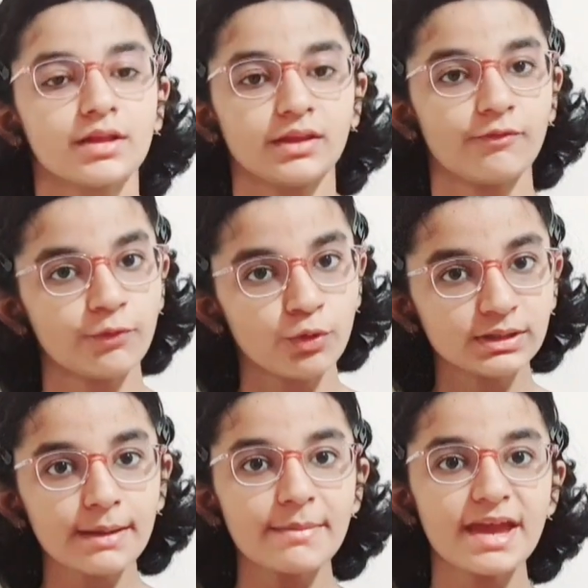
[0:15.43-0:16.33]
The
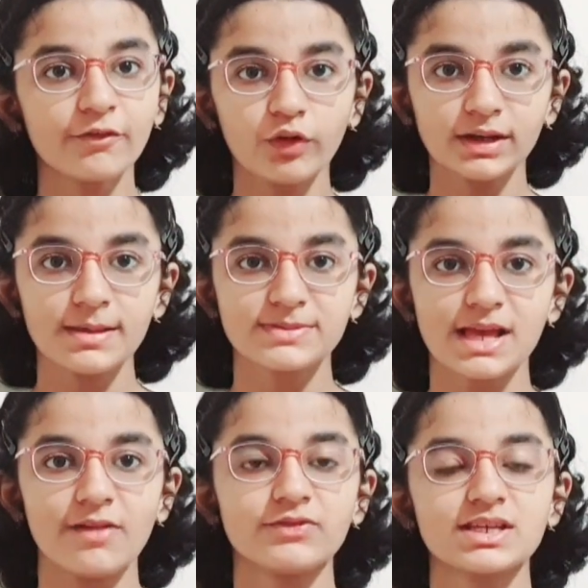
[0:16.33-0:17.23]
food they make for
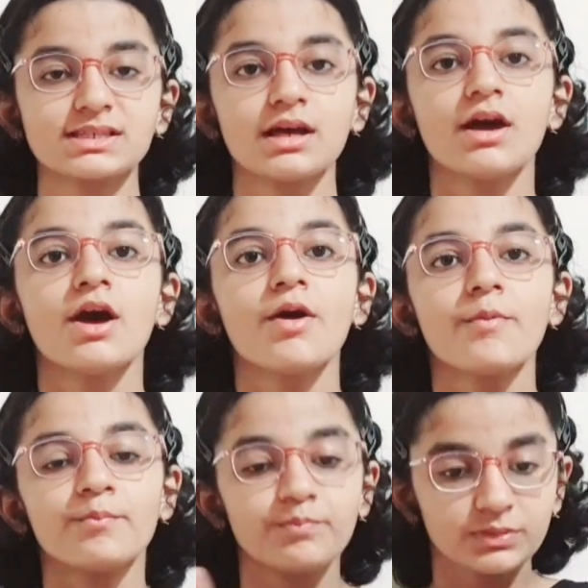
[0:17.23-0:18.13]
themselves
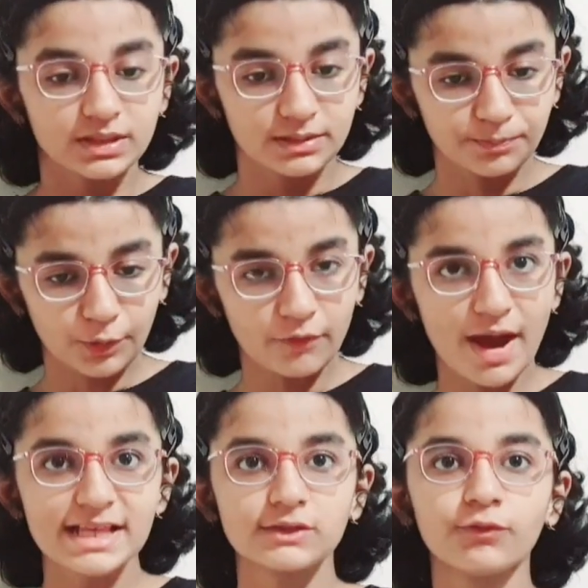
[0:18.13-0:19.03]

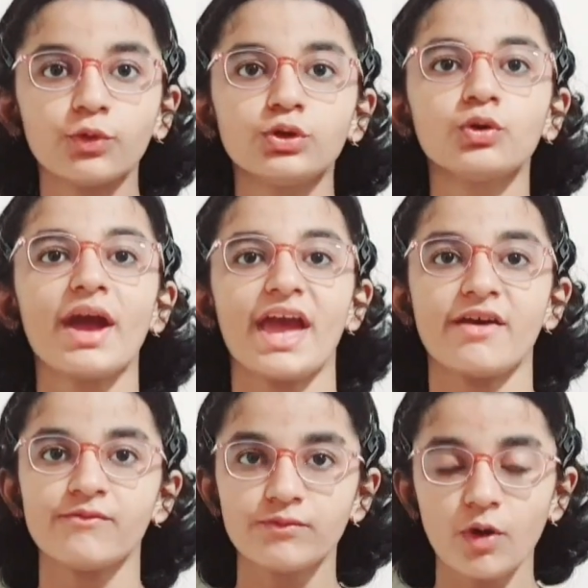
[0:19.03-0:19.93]
provides food
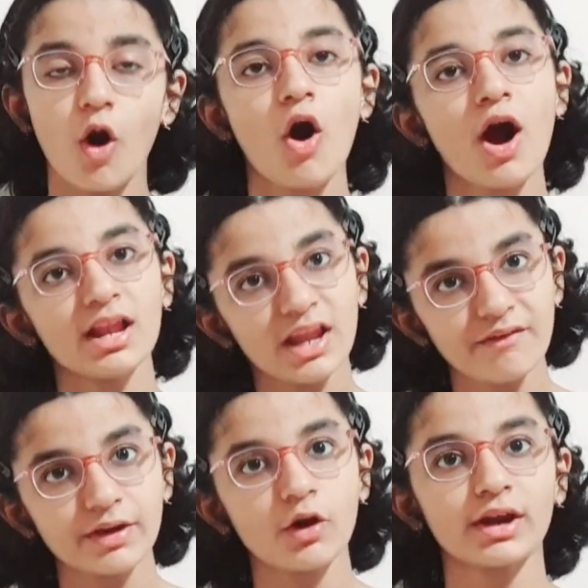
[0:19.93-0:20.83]
to all
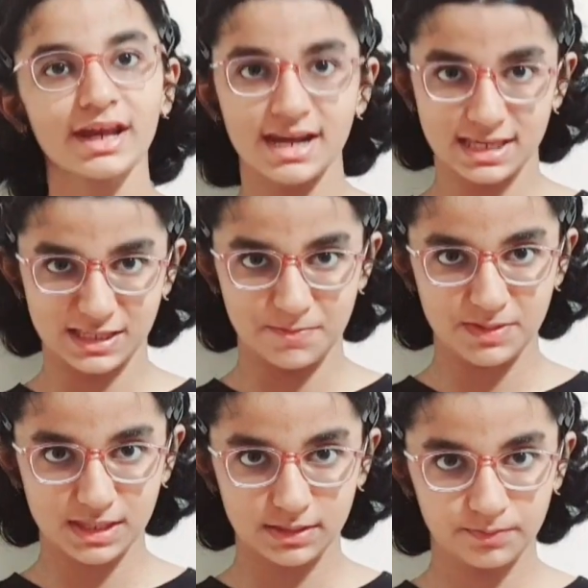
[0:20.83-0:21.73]
living
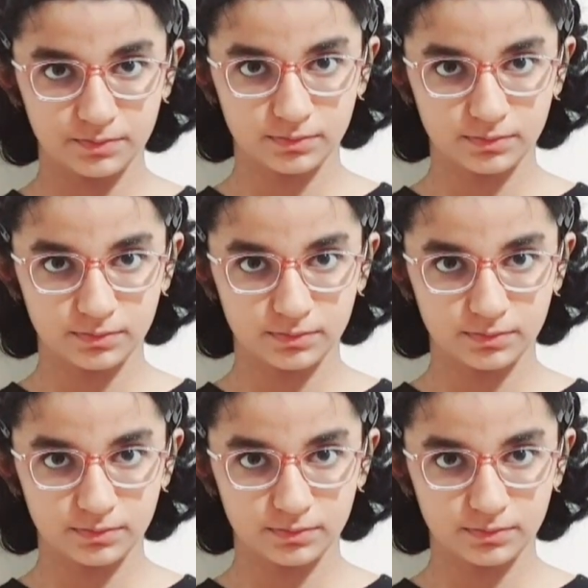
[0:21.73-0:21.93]
organisms.